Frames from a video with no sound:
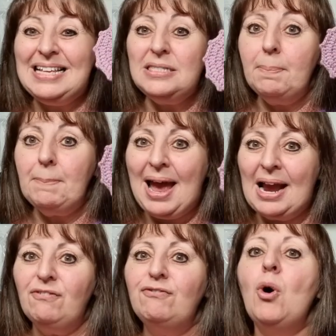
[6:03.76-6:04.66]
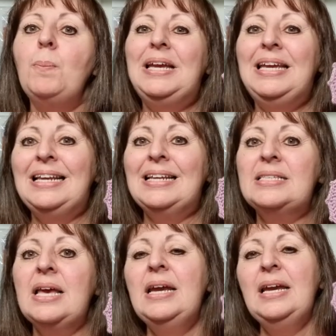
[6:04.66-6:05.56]
easy pack for
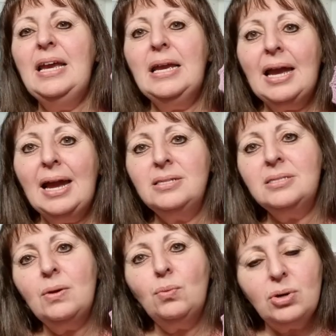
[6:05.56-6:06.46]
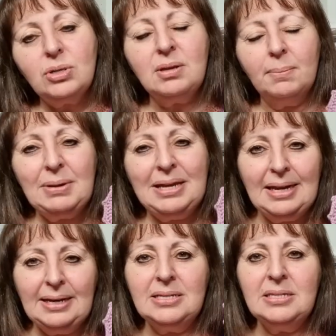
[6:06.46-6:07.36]
beginners in case there were some
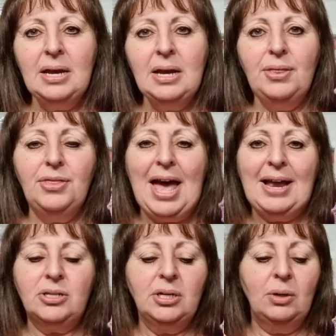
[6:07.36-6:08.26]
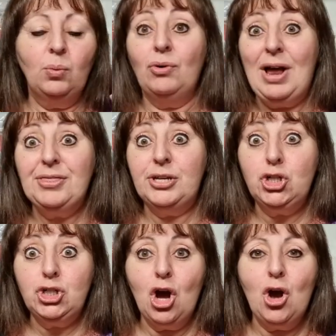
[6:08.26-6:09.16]
beginners that were at the
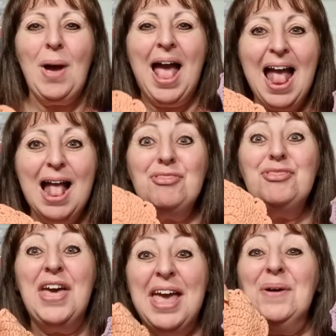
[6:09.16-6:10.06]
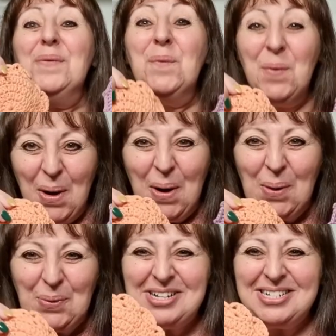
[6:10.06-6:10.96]
show, and there were,
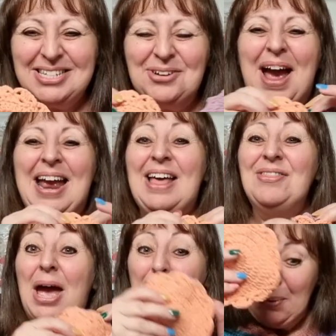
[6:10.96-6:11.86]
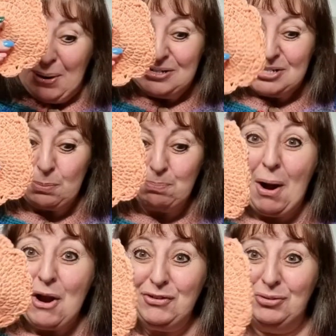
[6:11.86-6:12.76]
which is great, and they purchased
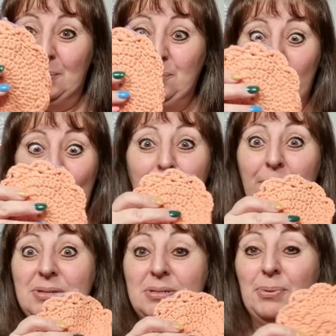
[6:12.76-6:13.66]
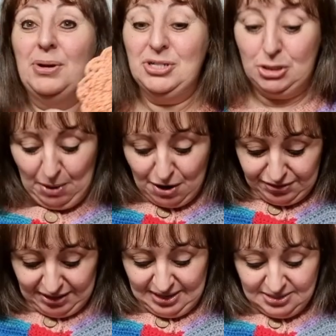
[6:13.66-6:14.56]
both of them. One person purchased both
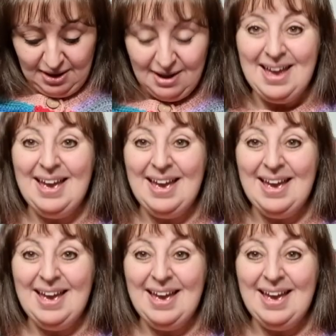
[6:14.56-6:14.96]
of these